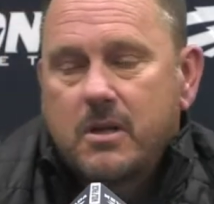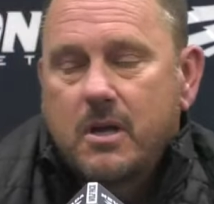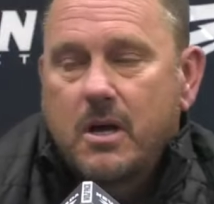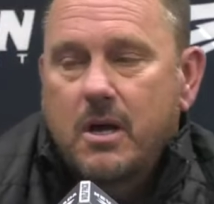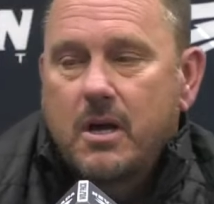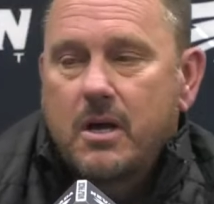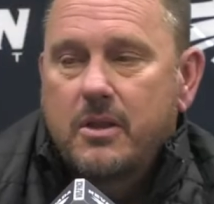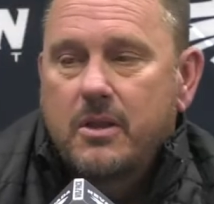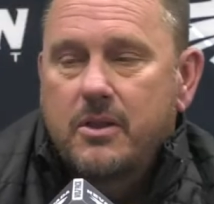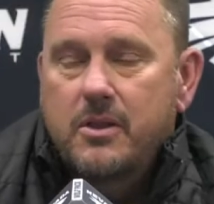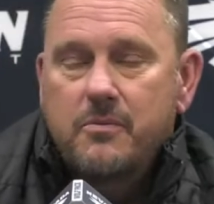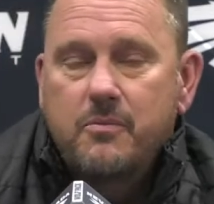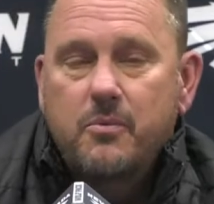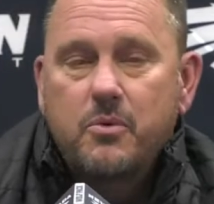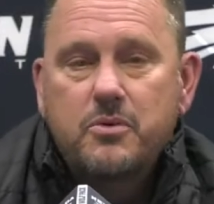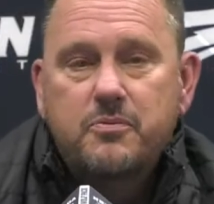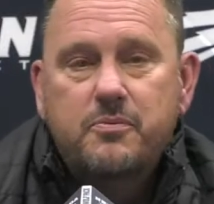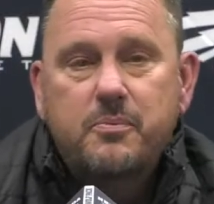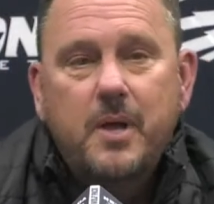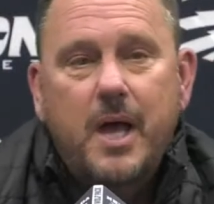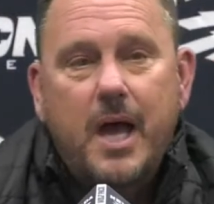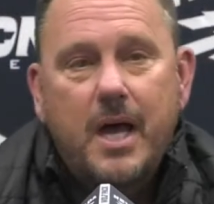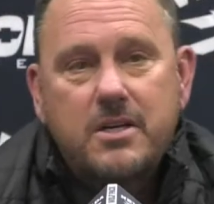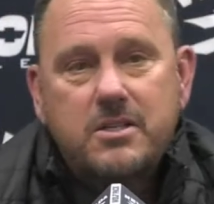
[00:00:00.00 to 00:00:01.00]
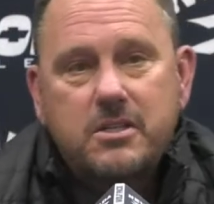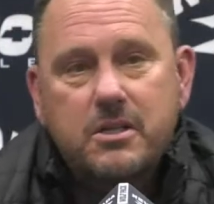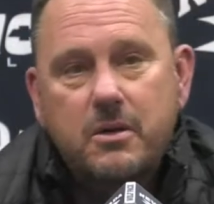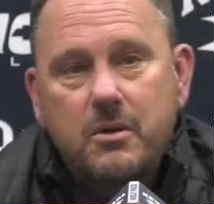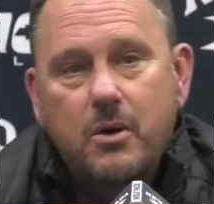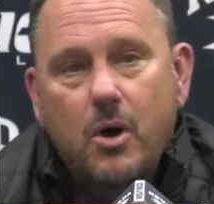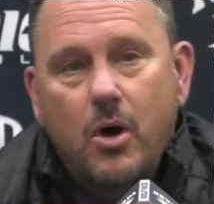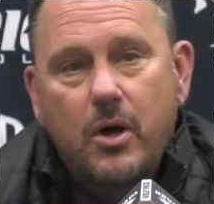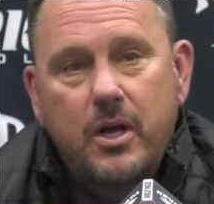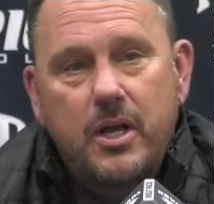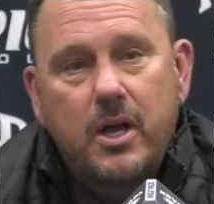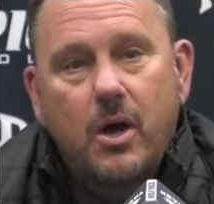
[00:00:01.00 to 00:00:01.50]
that was
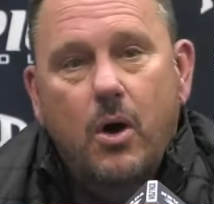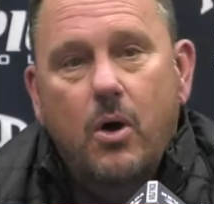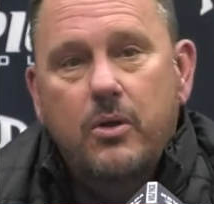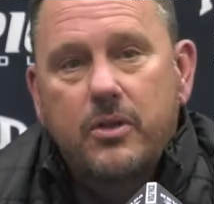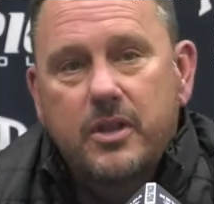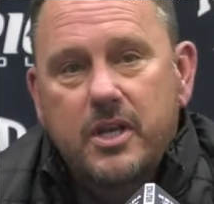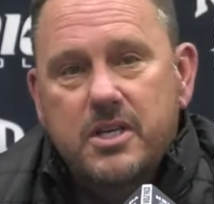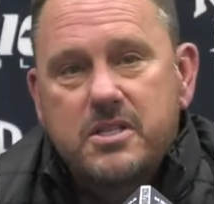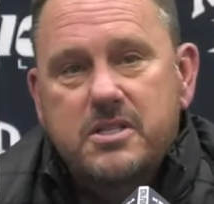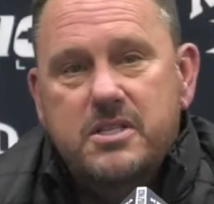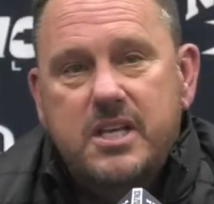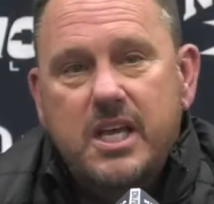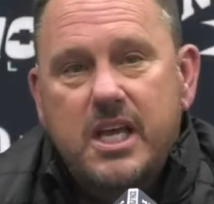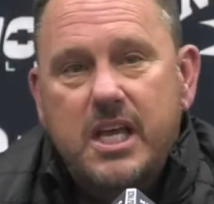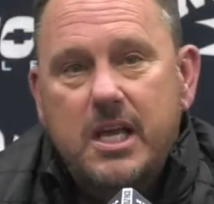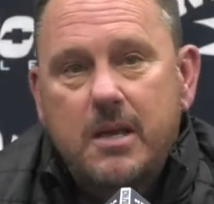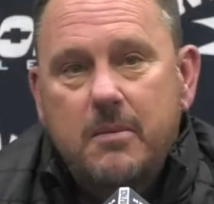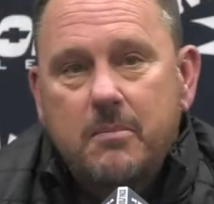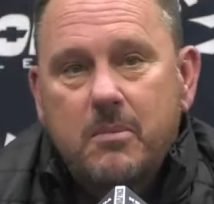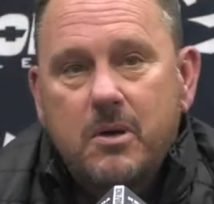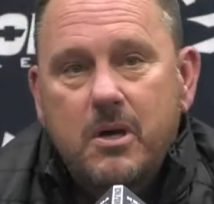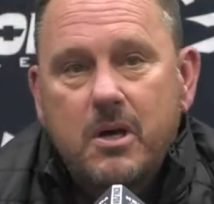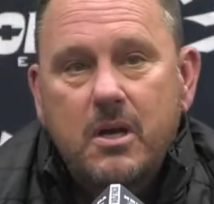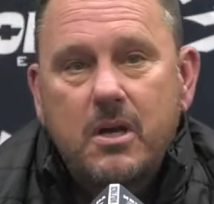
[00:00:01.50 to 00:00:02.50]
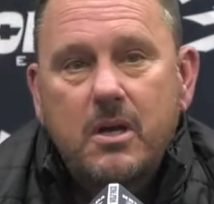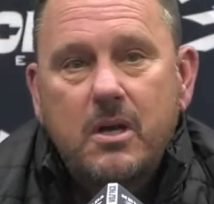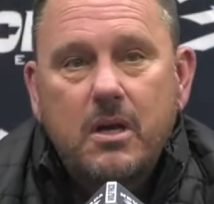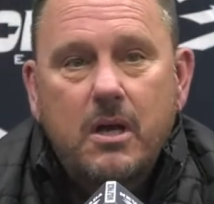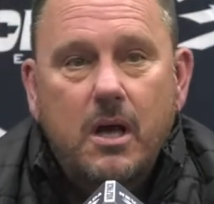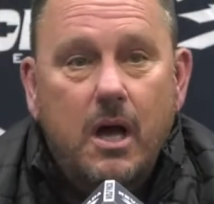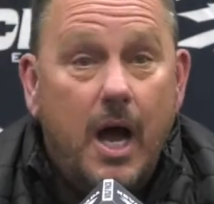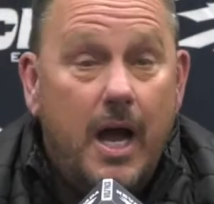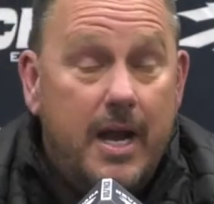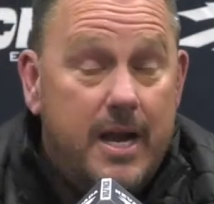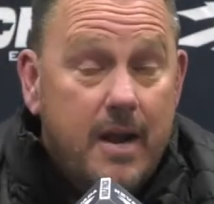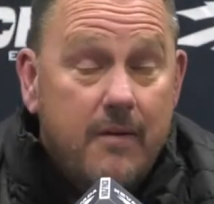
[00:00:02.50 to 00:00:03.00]
actually on this team,
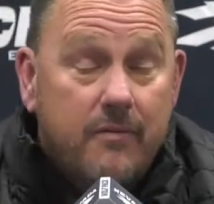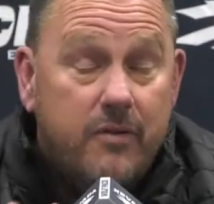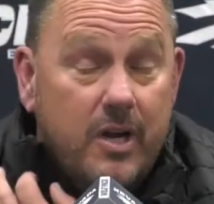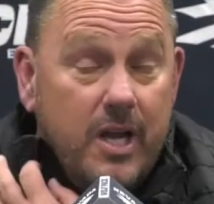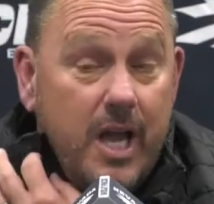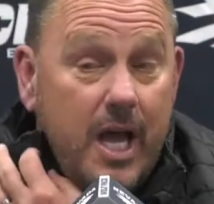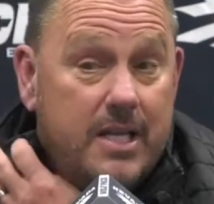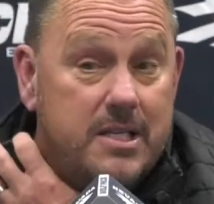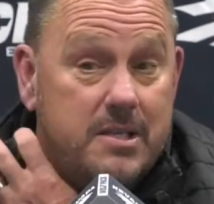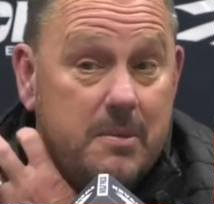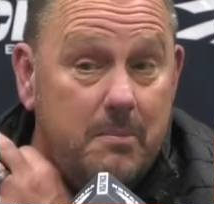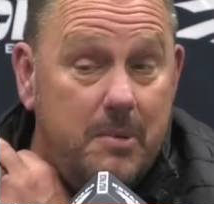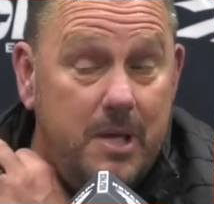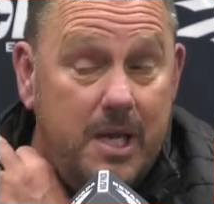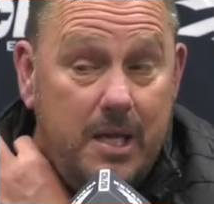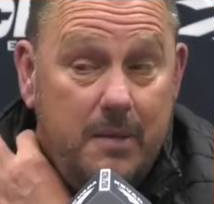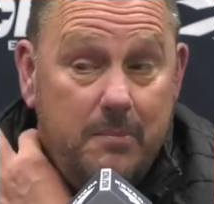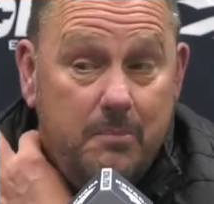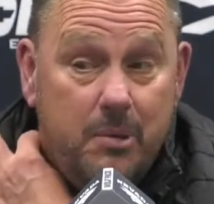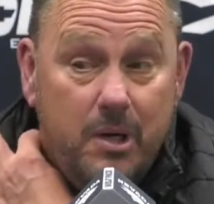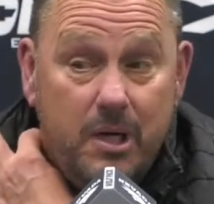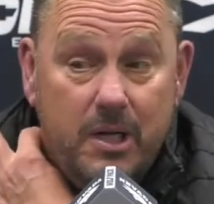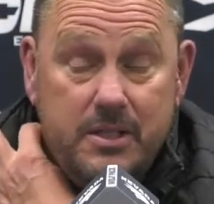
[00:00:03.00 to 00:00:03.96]
I never got to meet.